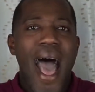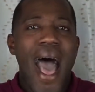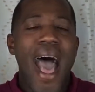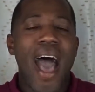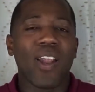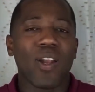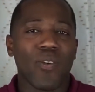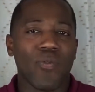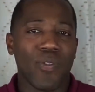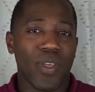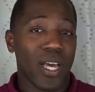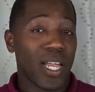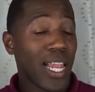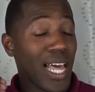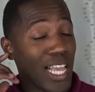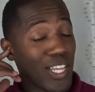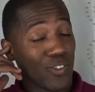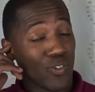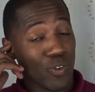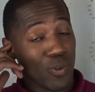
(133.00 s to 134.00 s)
out of the
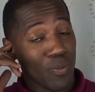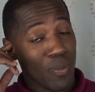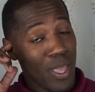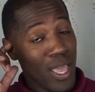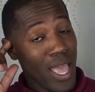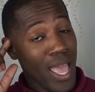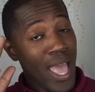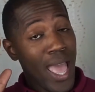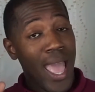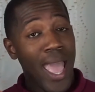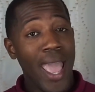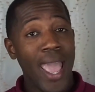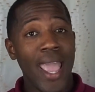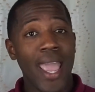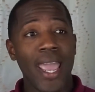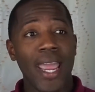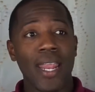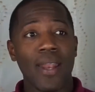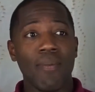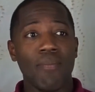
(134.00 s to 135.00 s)
classroom.
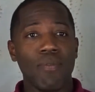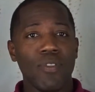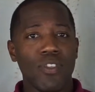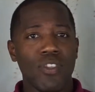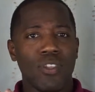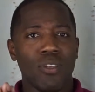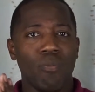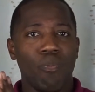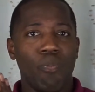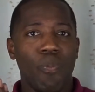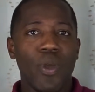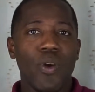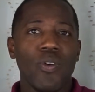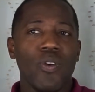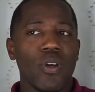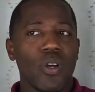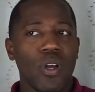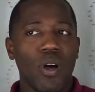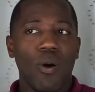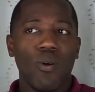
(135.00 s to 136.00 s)
And to
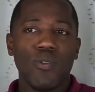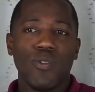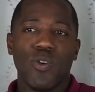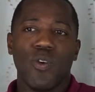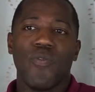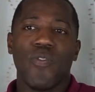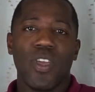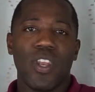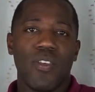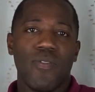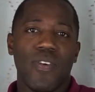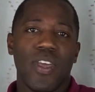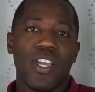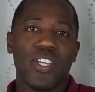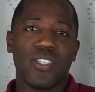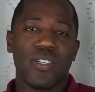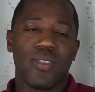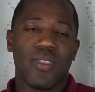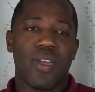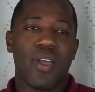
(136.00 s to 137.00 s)
build a culture of
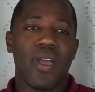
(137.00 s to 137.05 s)
innovation,